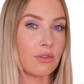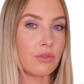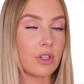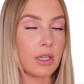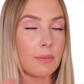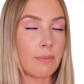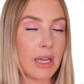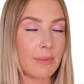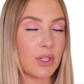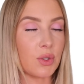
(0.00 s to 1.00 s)
of
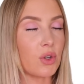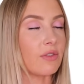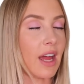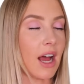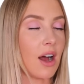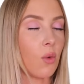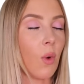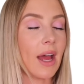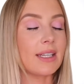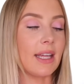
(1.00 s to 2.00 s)
made a mental note of how
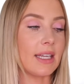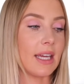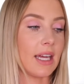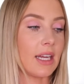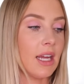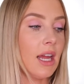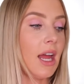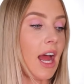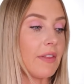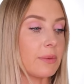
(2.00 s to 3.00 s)
wide they get
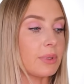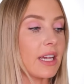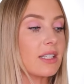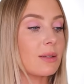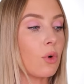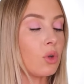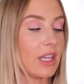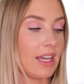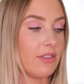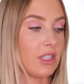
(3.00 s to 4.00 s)
and then placed them all
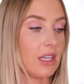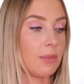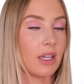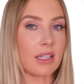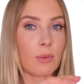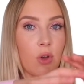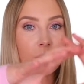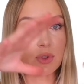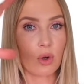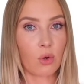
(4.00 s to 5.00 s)
evenly because I
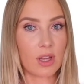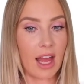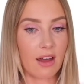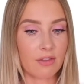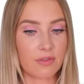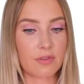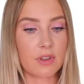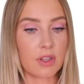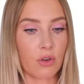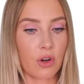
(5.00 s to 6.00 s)
want them to all have
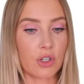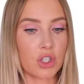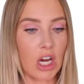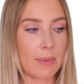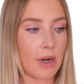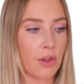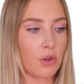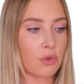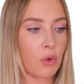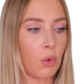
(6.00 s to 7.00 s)
their own shape. I
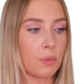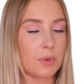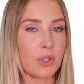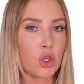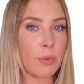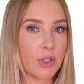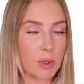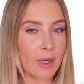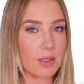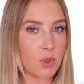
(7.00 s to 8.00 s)
don't want them to be too much
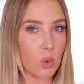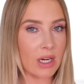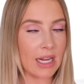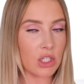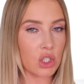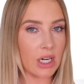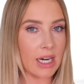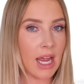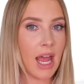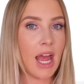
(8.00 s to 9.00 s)
space between each
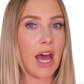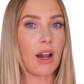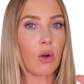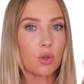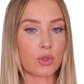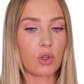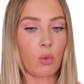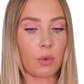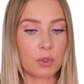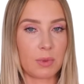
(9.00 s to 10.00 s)
tree and I also don't
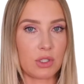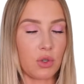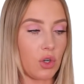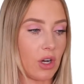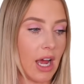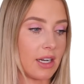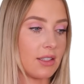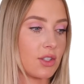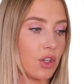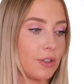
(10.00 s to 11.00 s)
want them to be too
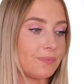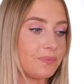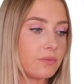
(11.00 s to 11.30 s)
crowded. So